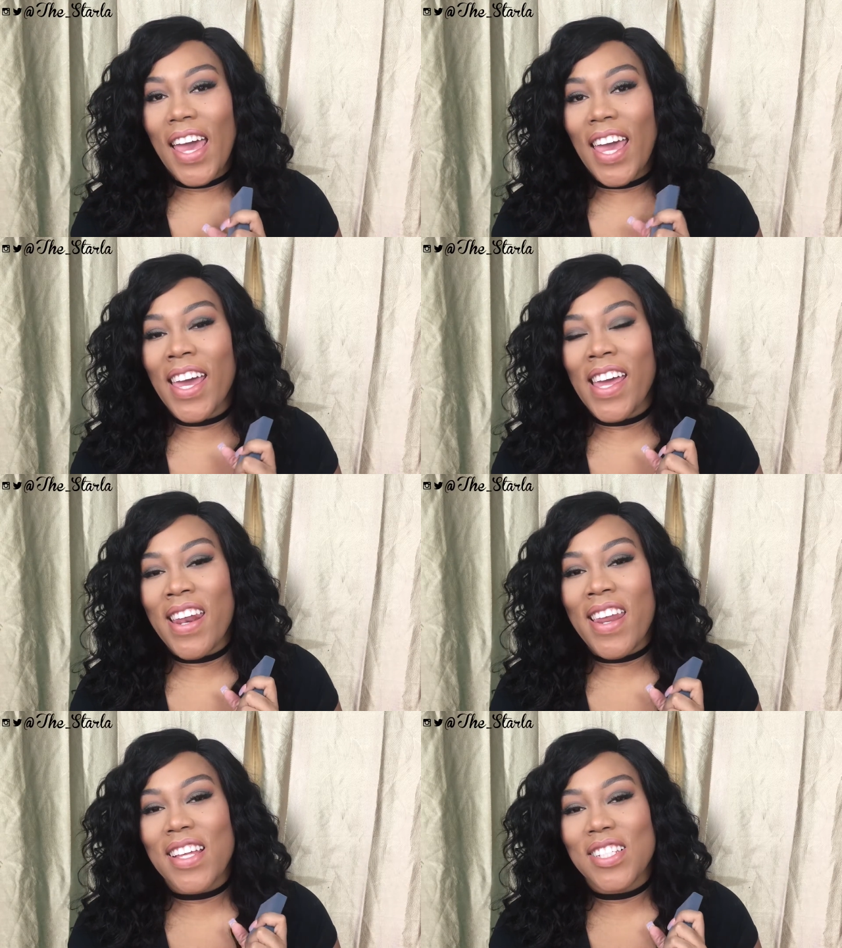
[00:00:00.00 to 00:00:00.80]

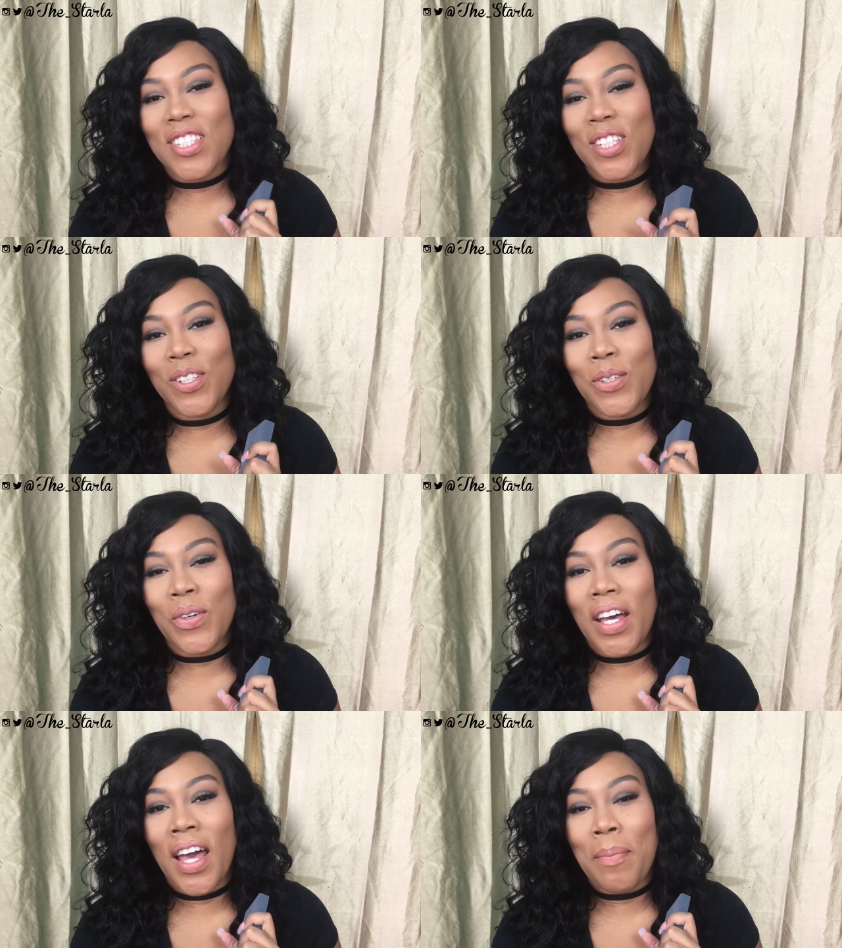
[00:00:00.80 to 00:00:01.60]

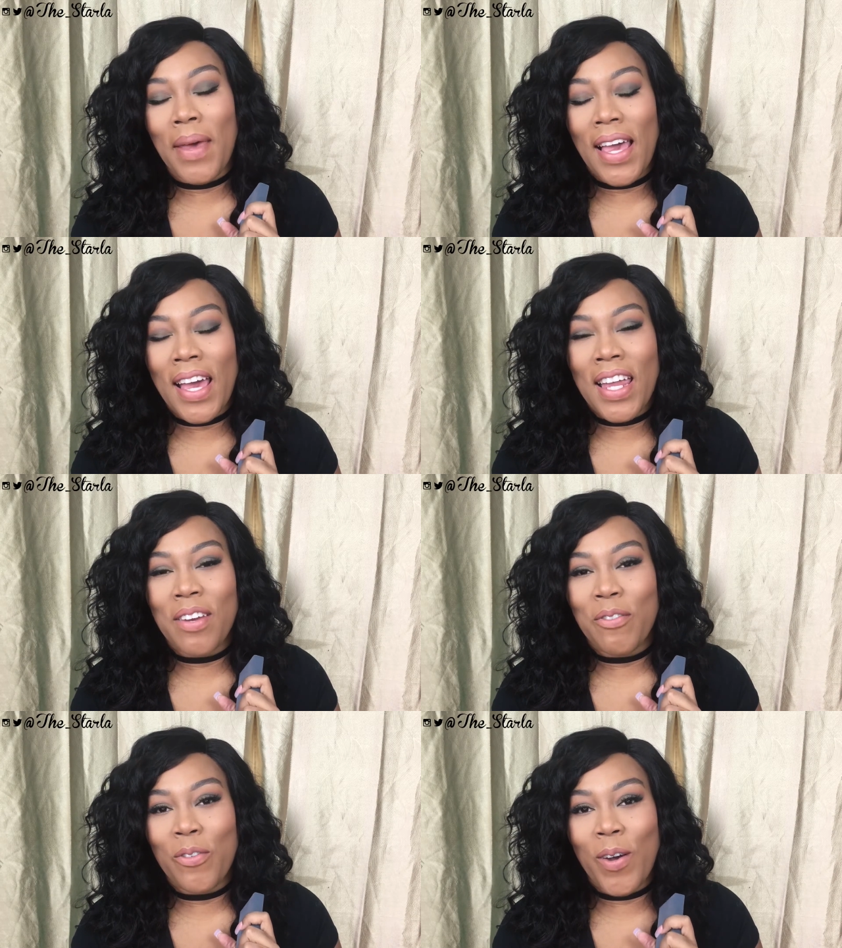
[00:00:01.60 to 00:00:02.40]
into a
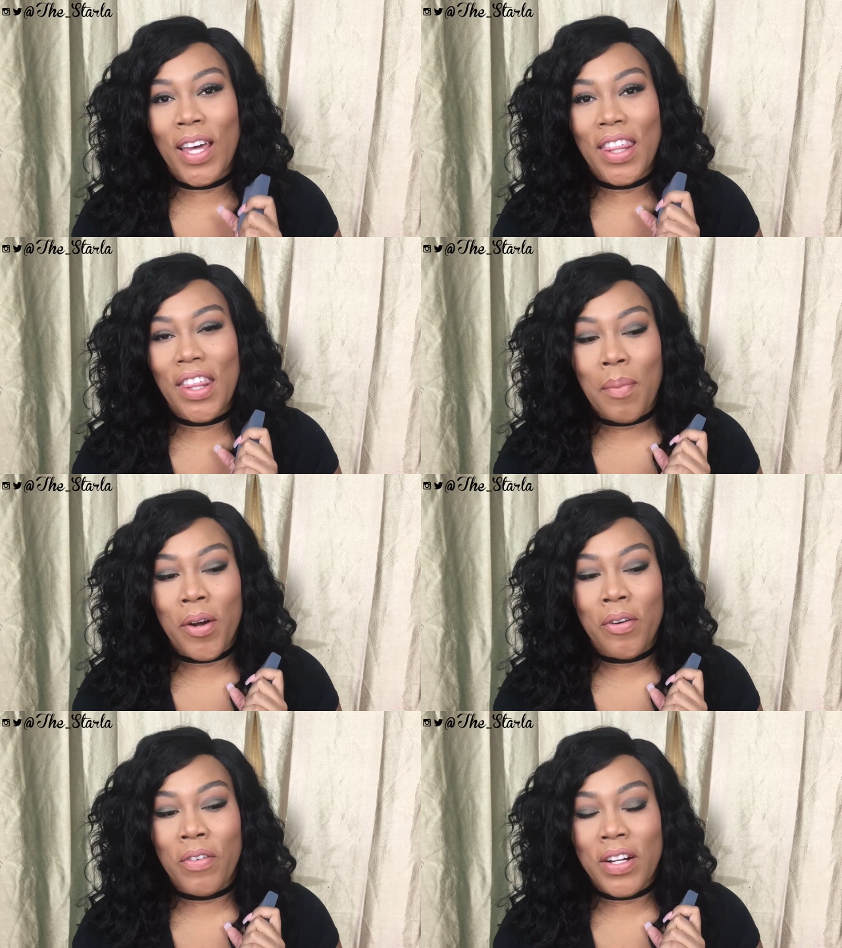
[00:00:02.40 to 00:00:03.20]
pan with
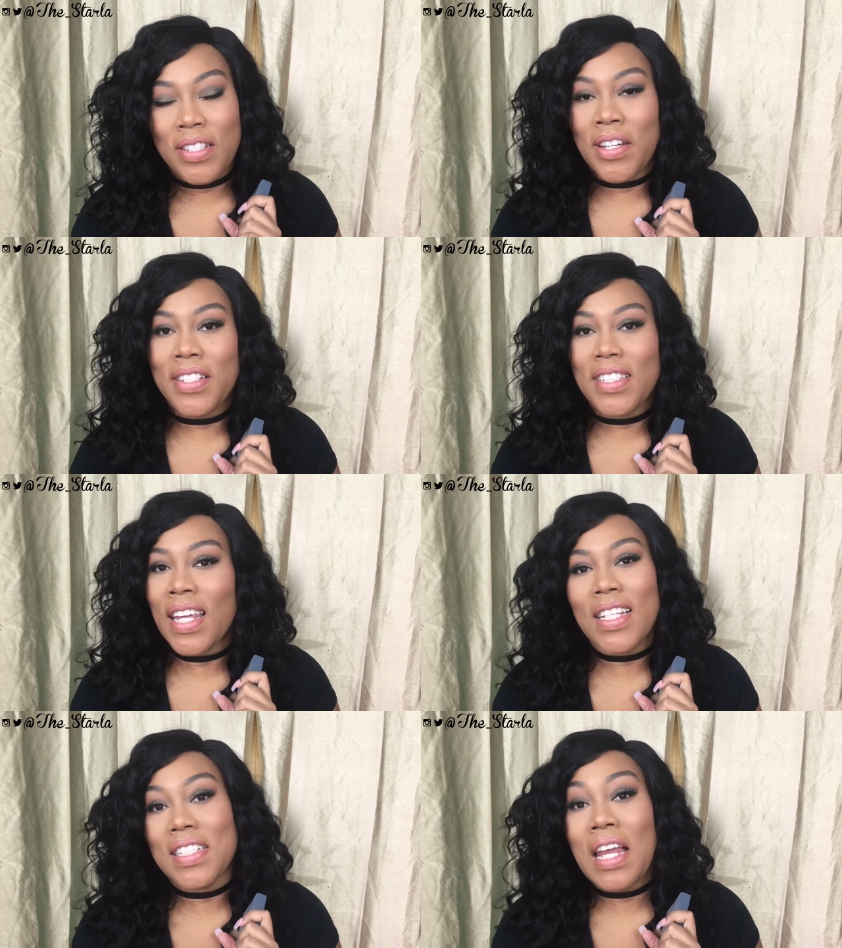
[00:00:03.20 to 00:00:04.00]
Modern Renaissance
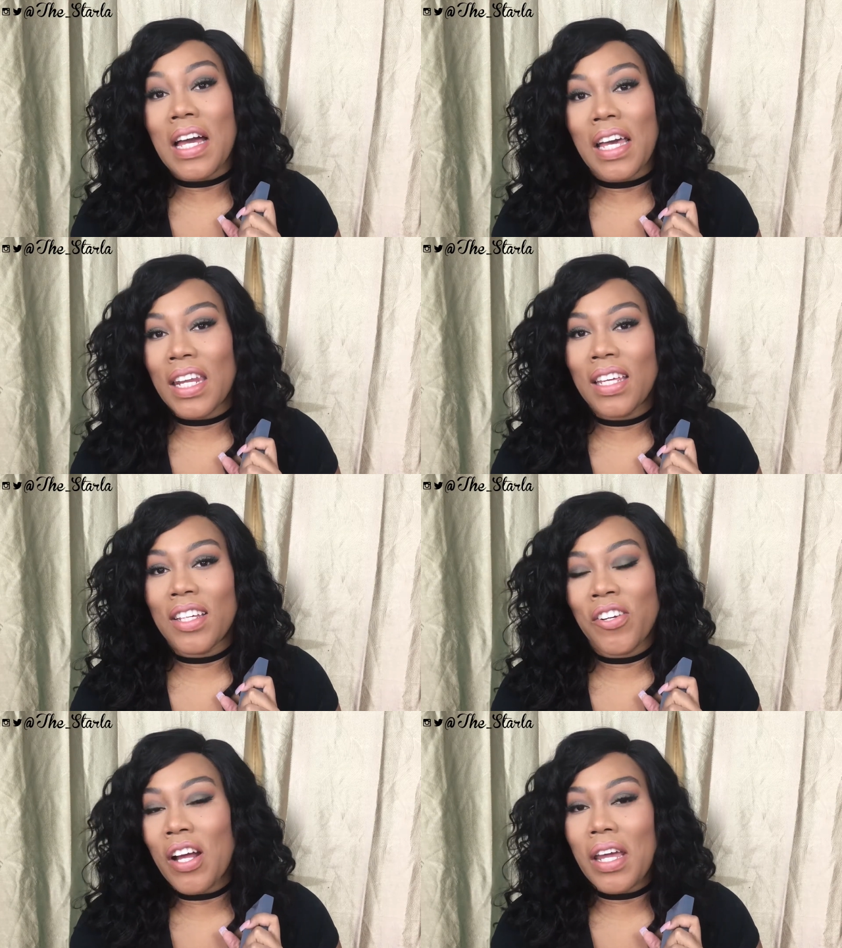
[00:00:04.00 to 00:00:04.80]
and
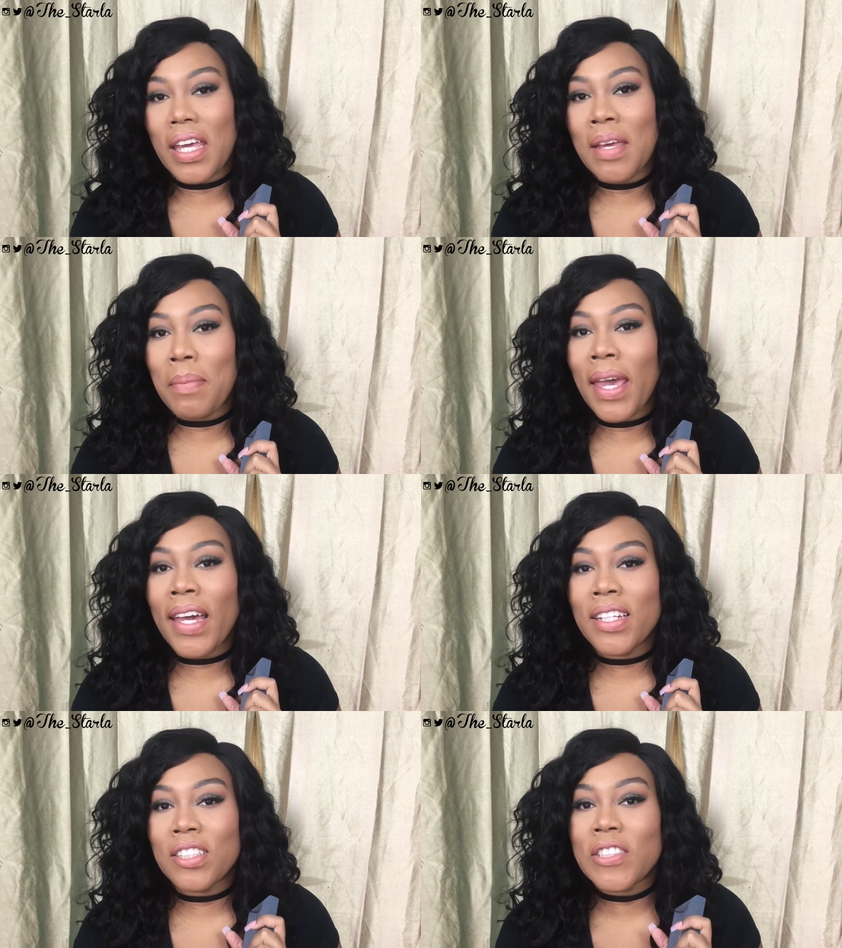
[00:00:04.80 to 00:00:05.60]
you're not gonna hit
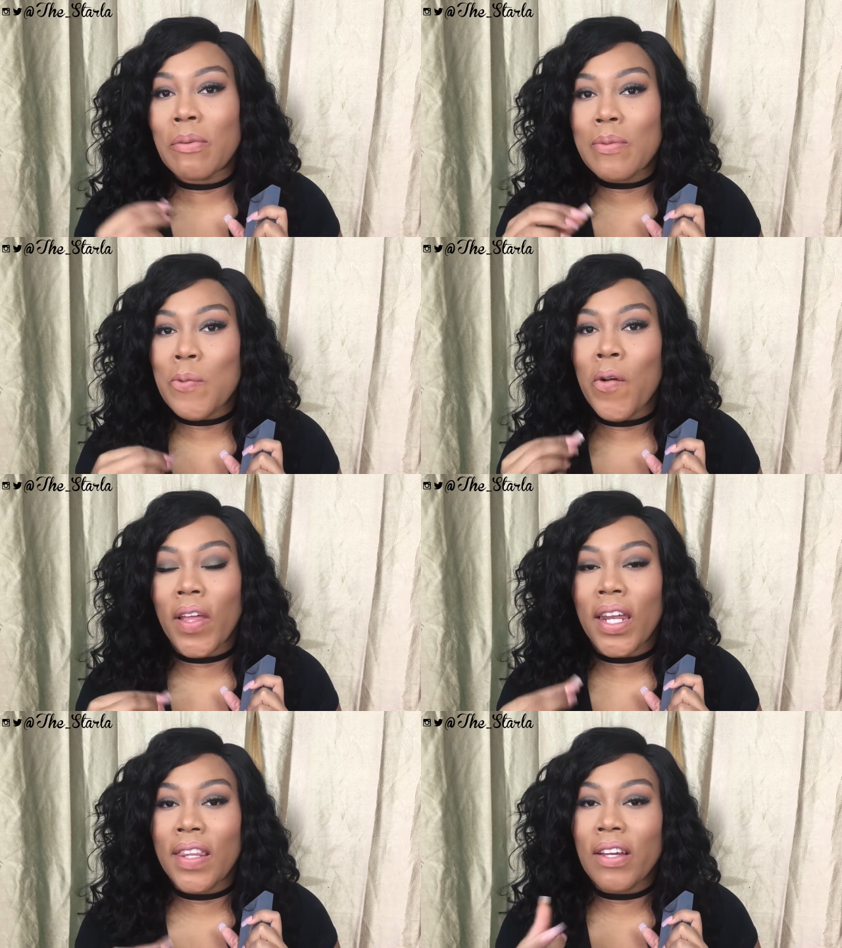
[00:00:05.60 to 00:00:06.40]
pan just from
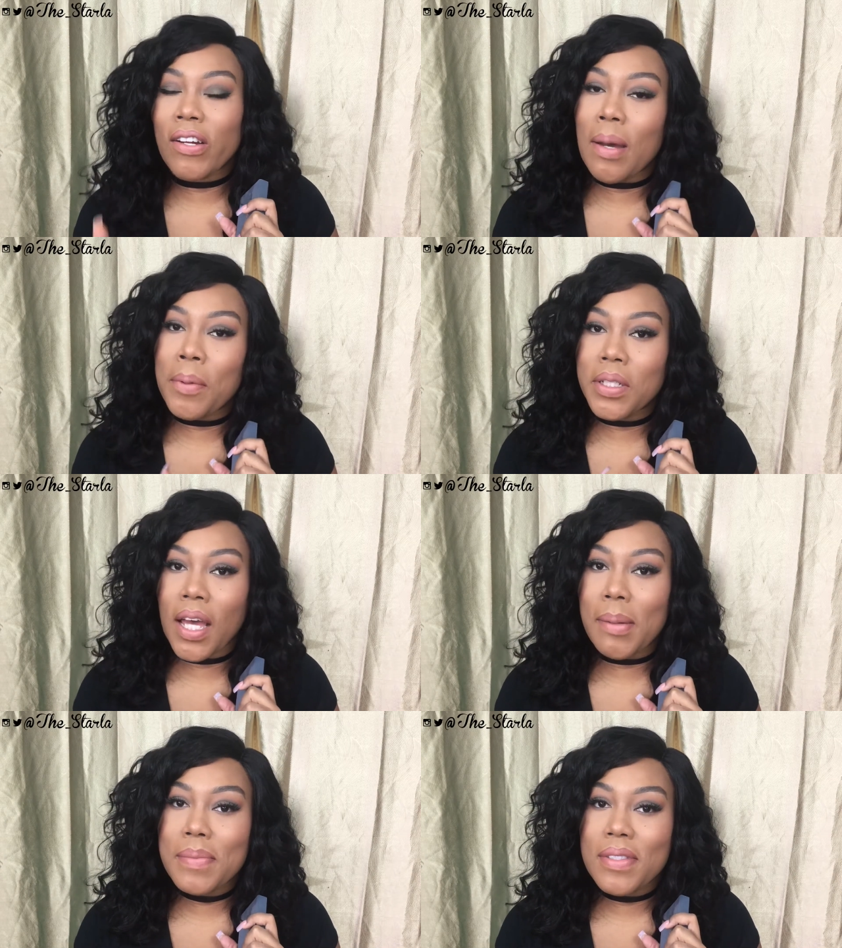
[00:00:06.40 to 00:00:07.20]
swirling it in there a couple of
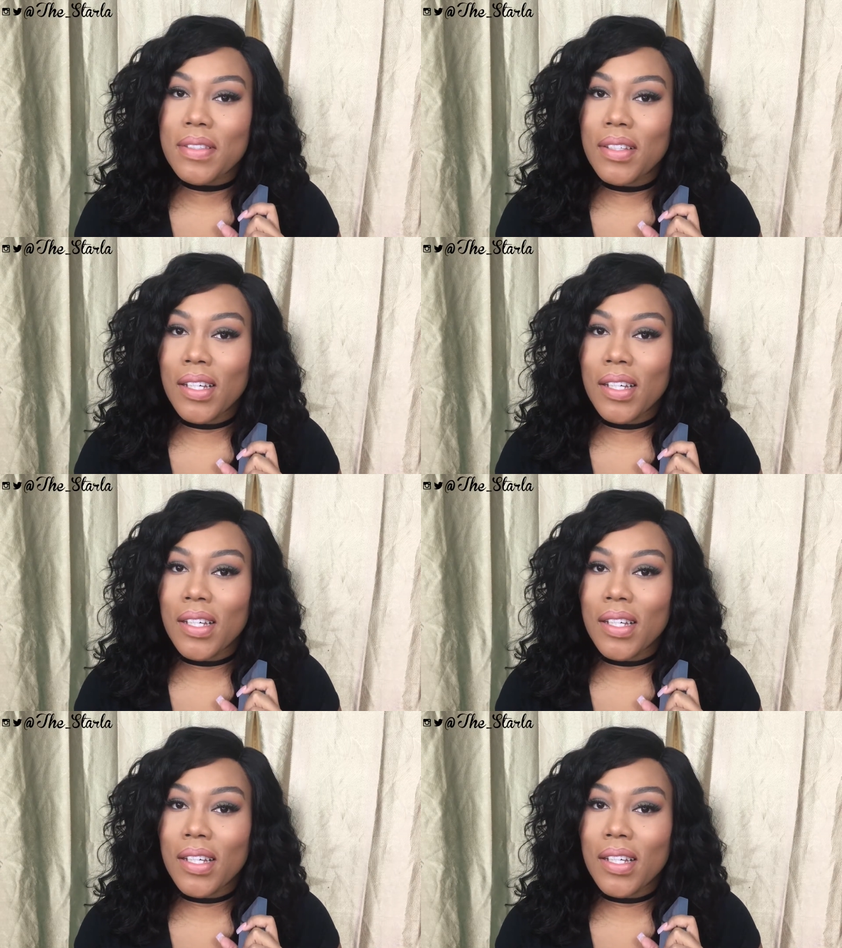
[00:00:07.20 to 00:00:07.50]
times.